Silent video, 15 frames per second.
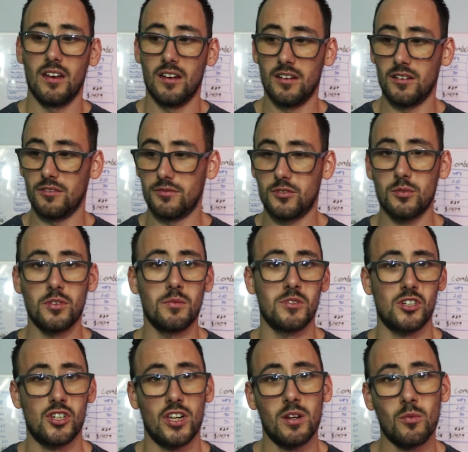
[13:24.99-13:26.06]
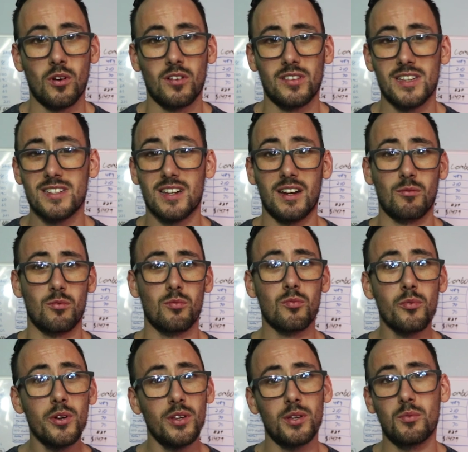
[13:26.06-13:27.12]
of doing the machine work, that's gonna
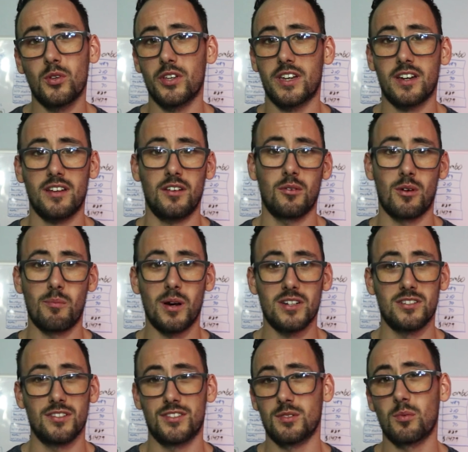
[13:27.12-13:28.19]
really, really cut into our budget.